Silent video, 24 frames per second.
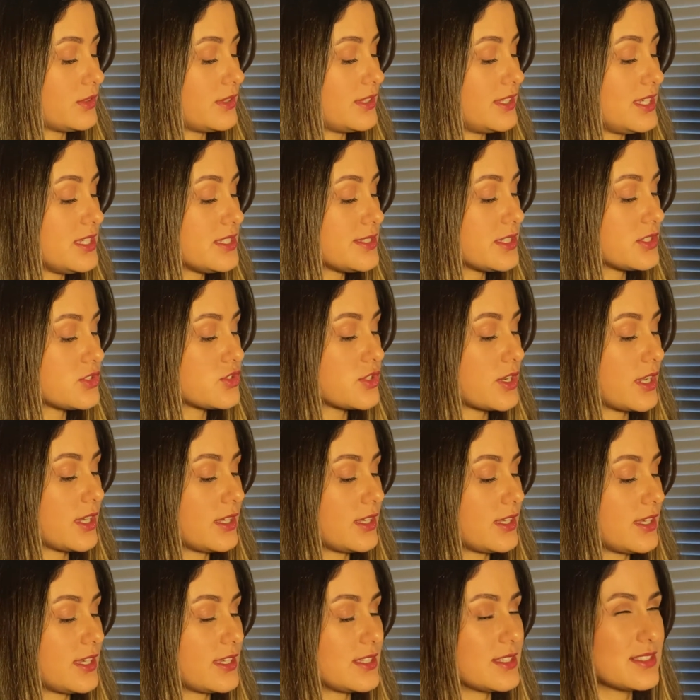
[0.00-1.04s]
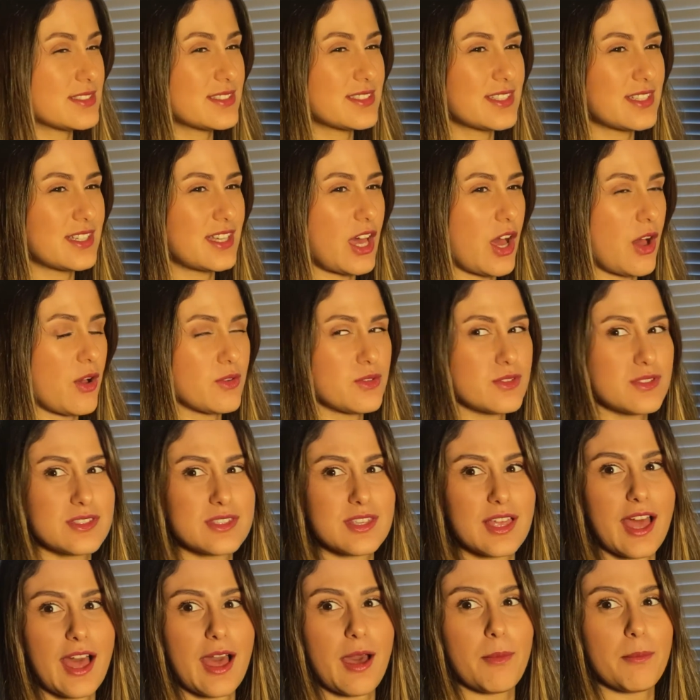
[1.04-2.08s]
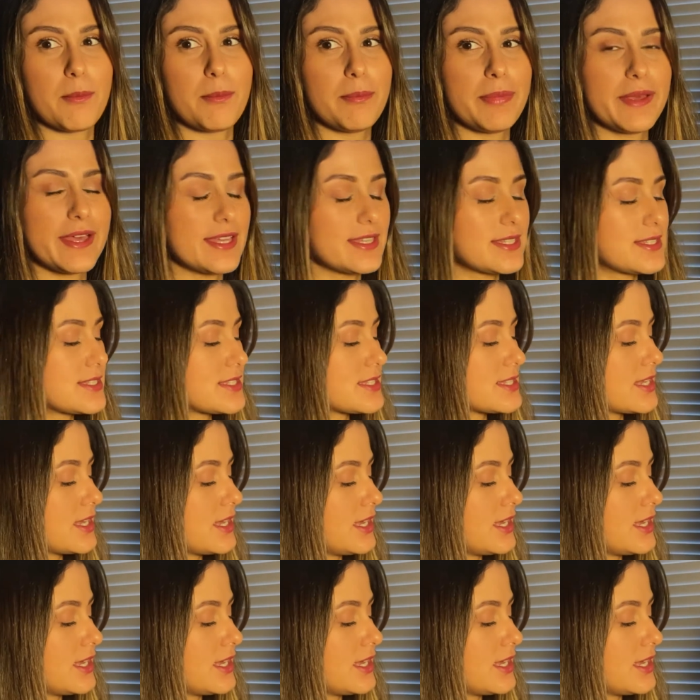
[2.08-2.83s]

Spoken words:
this string goes a bit